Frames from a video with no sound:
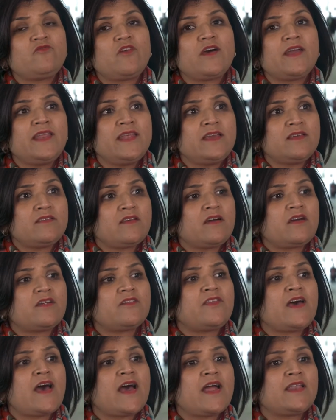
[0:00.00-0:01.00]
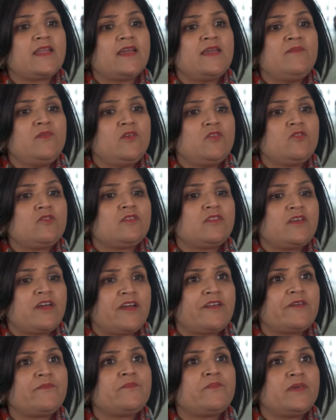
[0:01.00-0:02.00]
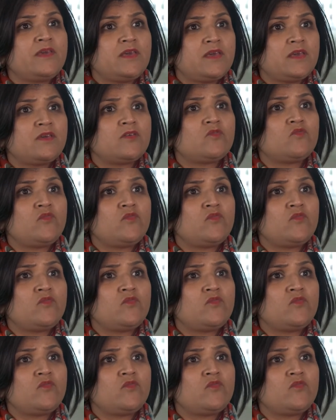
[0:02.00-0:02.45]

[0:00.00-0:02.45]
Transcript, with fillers: findings are that immunotherapy